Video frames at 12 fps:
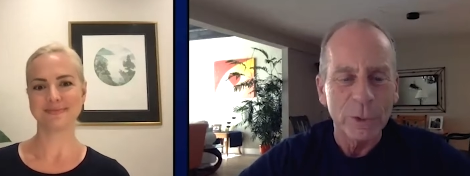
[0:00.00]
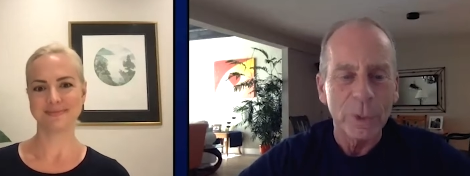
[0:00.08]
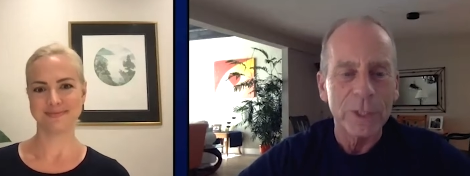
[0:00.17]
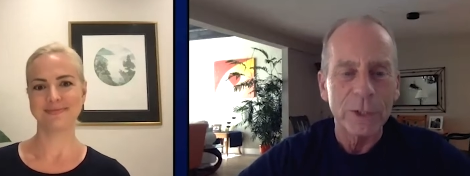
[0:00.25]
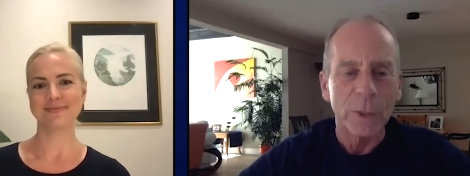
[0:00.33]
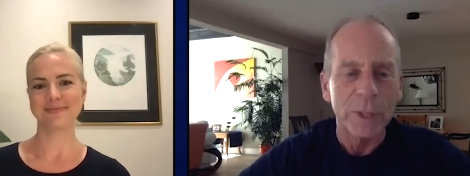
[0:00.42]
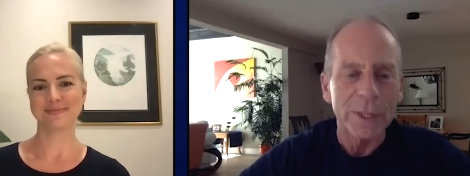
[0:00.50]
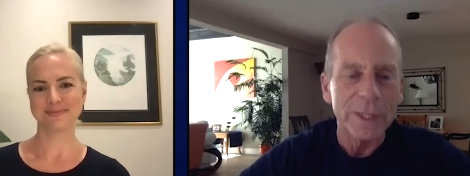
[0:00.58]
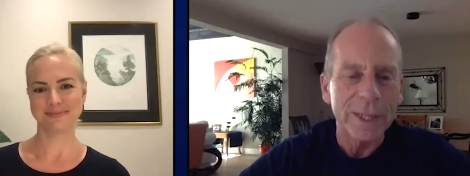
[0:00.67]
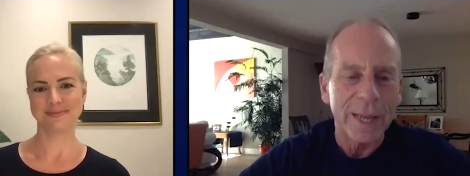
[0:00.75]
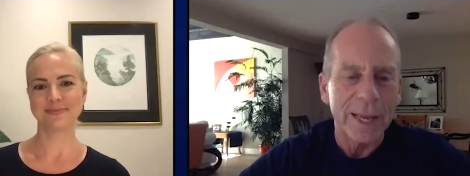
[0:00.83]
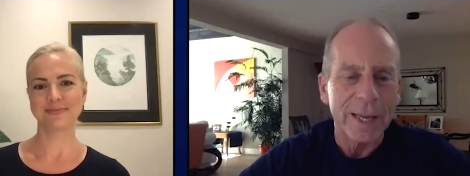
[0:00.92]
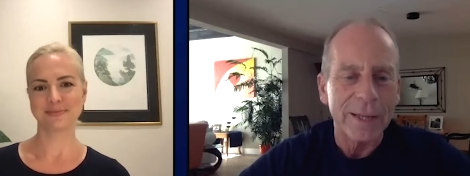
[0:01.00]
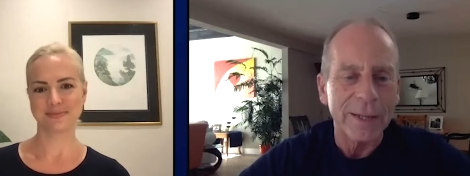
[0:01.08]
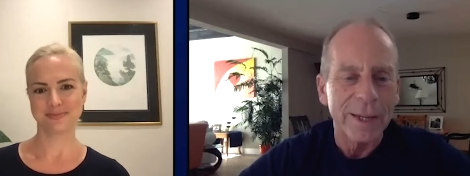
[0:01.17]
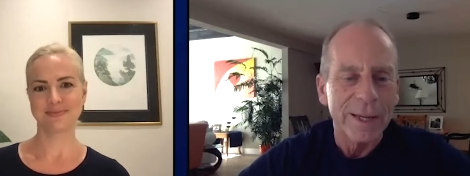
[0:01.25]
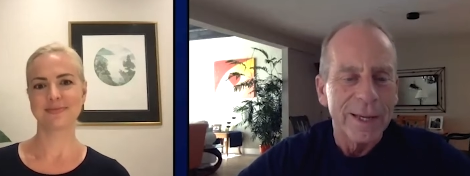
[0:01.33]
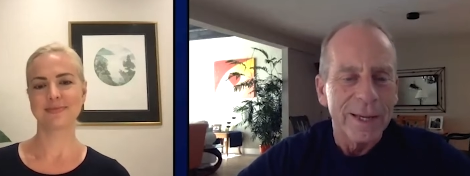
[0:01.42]
Speaker 1: 2020 and
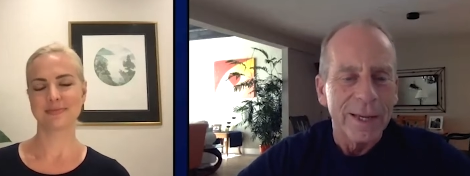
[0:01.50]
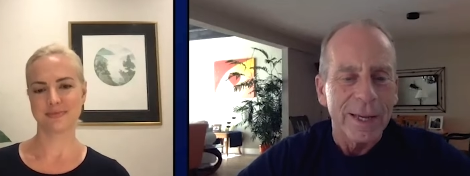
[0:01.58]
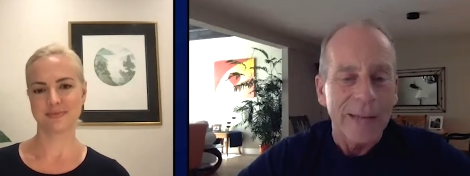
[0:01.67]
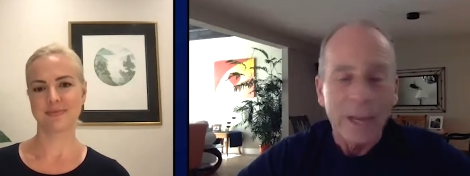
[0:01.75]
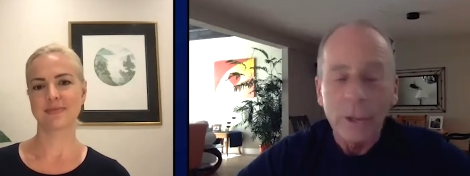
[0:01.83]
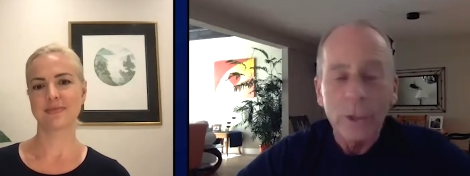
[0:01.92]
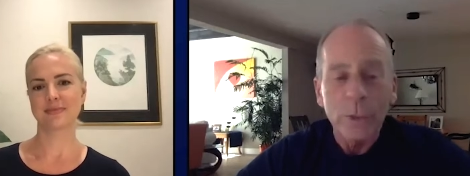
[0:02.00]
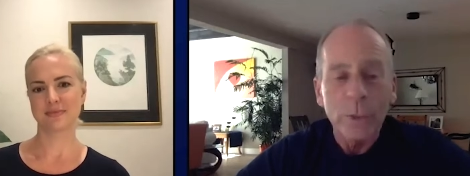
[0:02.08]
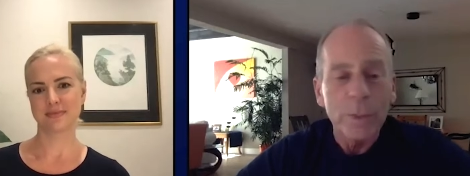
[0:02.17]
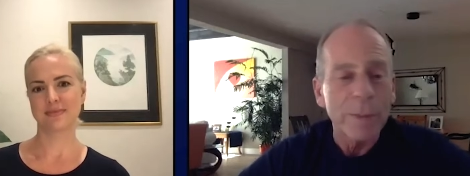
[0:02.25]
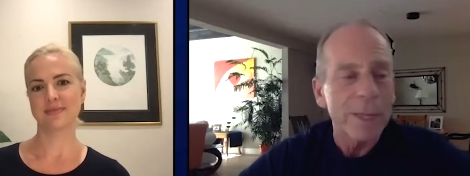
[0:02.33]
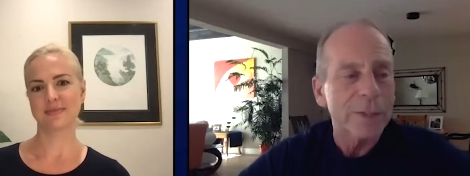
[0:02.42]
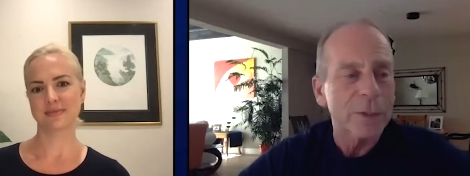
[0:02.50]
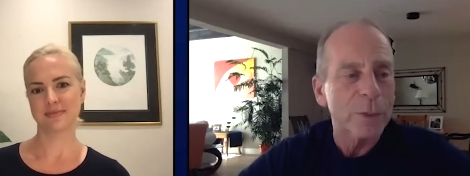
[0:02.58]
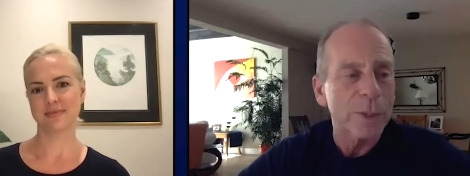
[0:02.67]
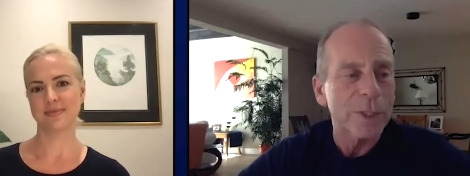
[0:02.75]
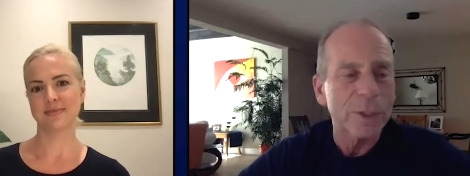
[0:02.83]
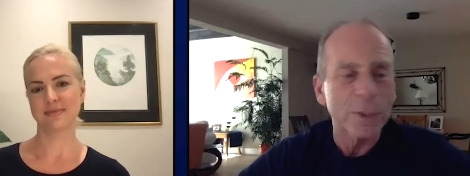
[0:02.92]
and how can we make
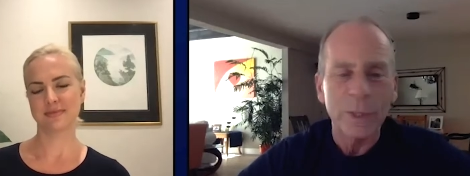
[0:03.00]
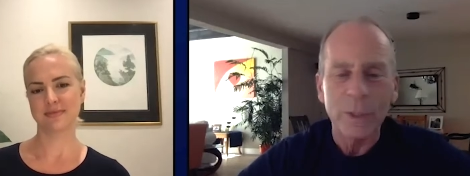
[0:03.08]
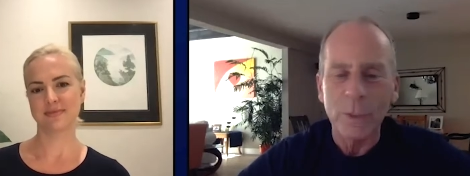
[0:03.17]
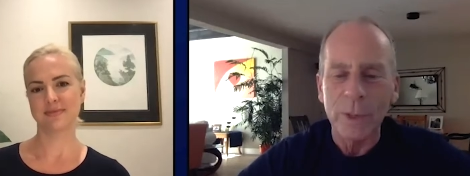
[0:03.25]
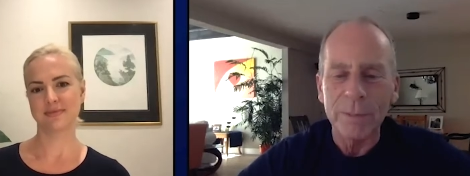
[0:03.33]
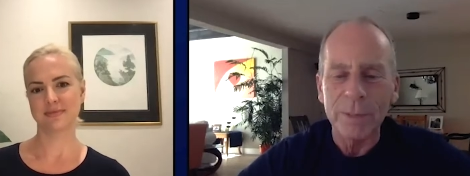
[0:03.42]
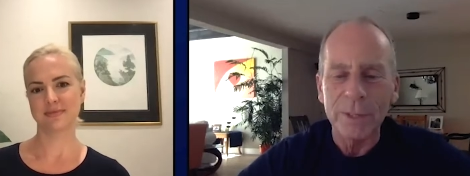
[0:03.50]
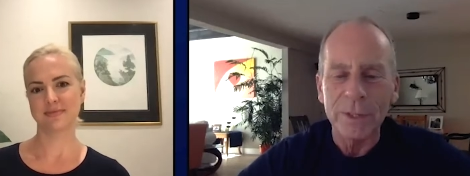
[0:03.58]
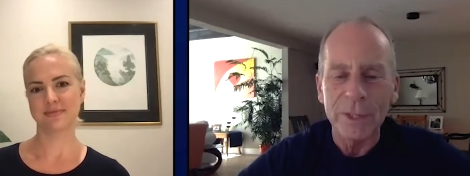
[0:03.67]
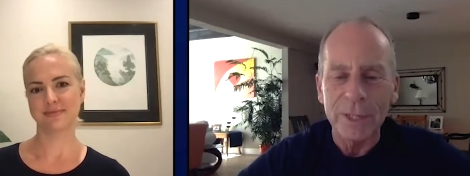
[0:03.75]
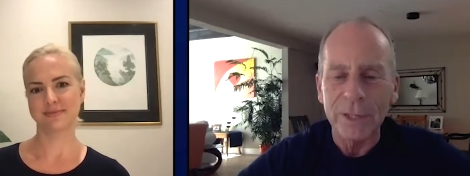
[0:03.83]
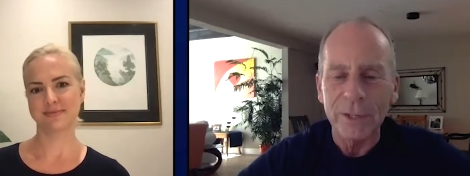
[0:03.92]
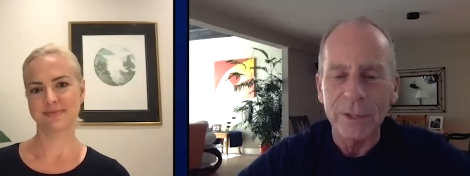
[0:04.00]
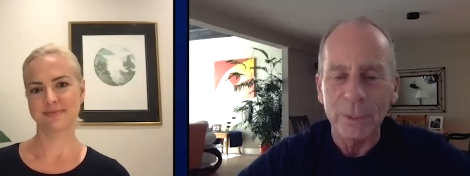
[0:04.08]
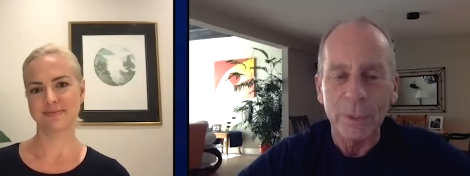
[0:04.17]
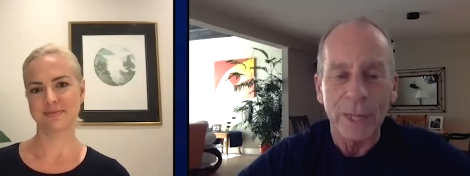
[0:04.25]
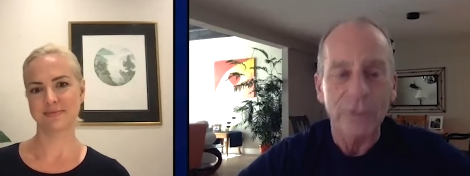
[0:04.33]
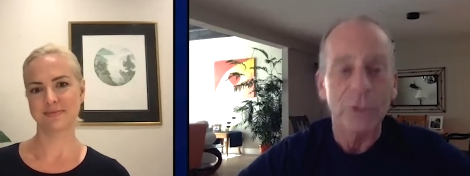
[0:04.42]
2021 be the year that
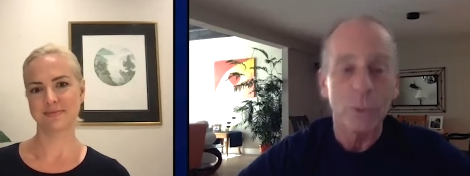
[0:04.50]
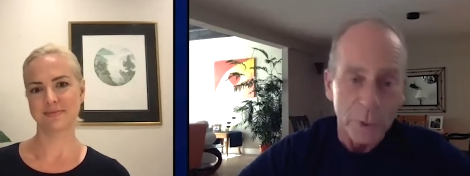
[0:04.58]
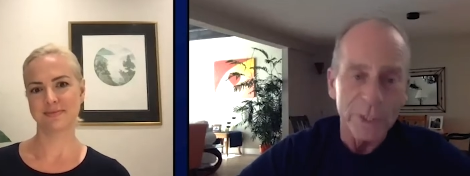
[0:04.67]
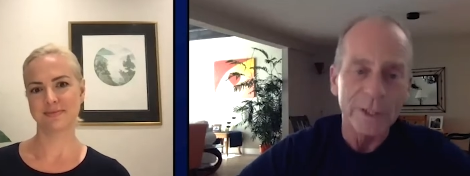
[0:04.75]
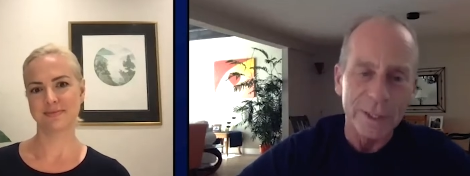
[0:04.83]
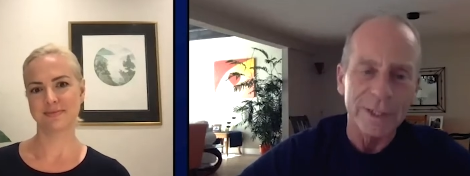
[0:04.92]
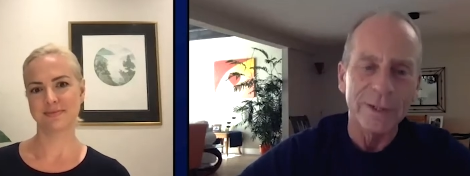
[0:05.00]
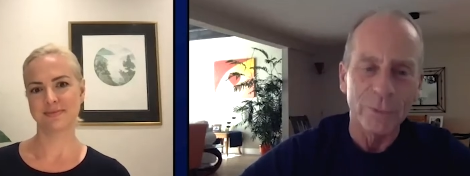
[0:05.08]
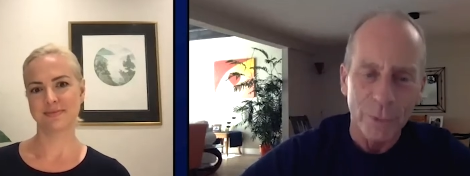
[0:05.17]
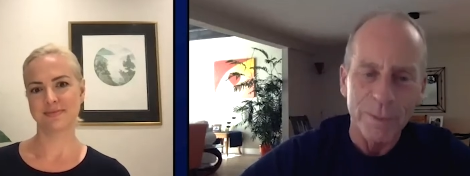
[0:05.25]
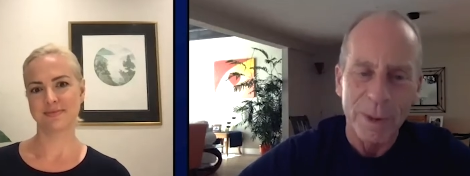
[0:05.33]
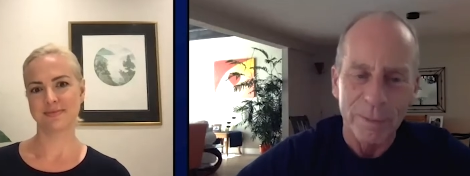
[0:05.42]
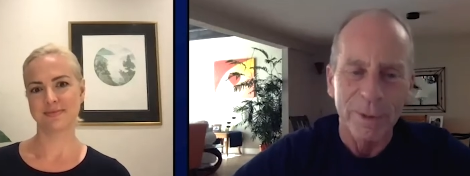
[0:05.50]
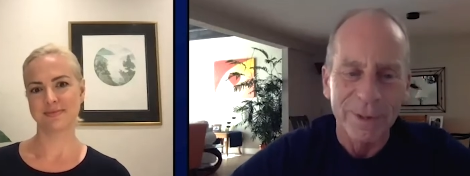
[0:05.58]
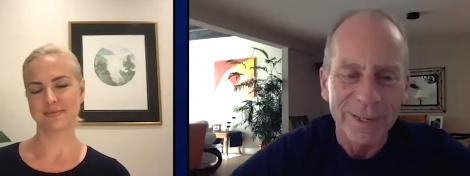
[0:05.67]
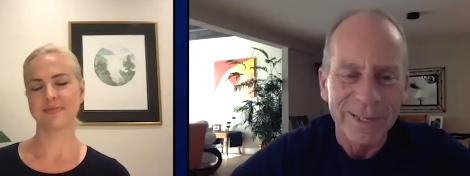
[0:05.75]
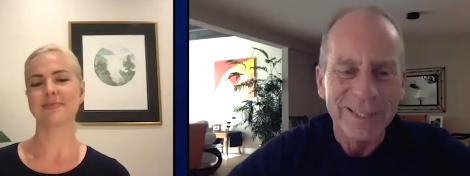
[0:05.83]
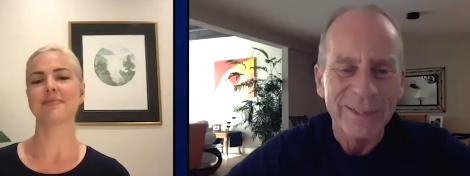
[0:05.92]
we actually really
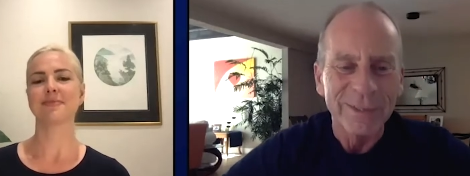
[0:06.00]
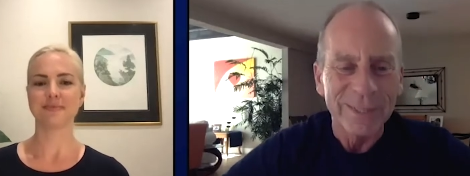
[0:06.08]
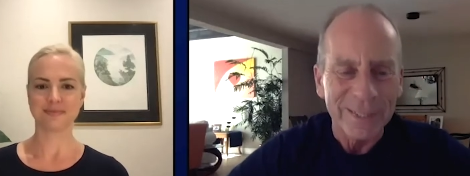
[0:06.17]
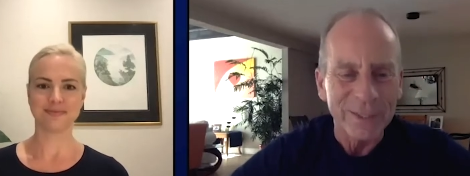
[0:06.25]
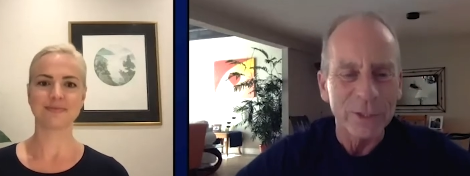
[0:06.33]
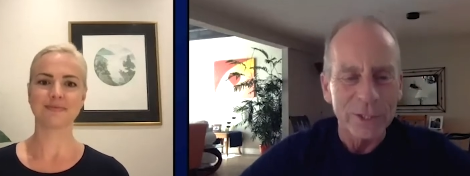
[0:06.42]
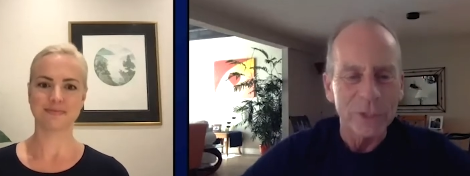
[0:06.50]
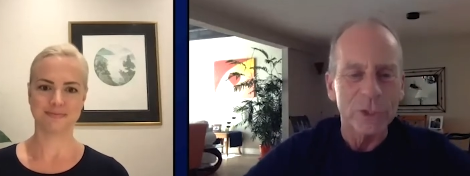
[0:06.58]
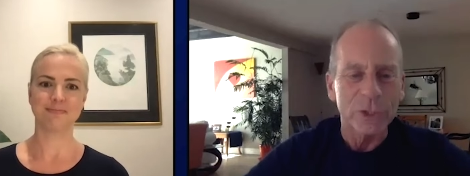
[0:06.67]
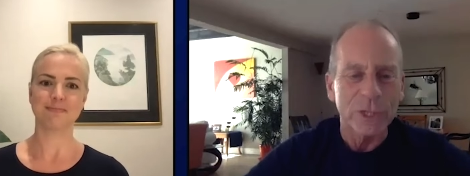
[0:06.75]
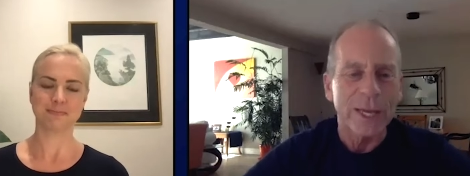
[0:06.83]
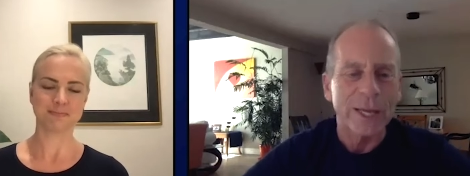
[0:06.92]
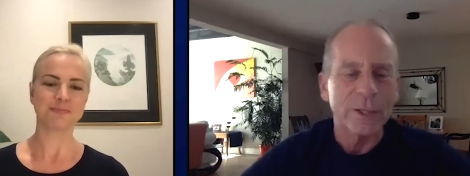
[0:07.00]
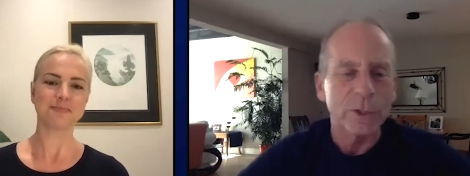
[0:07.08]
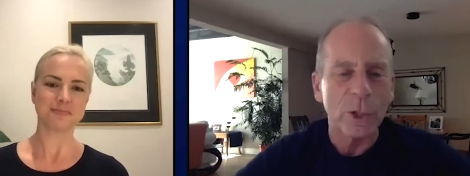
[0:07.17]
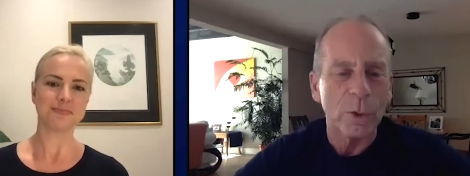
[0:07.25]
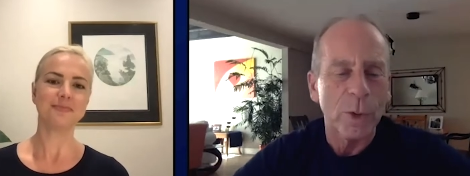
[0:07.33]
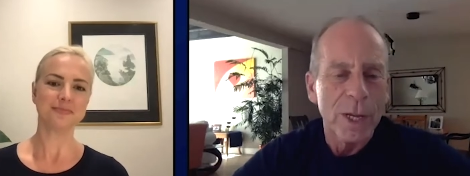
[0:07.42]
remember and instead
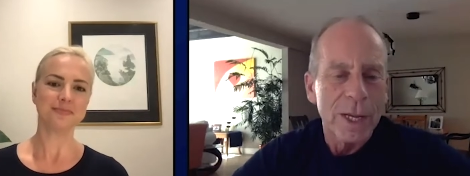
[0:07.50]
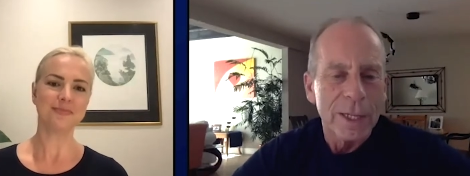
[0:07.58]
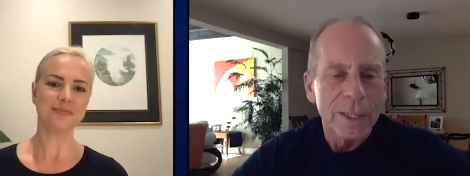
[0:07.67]
so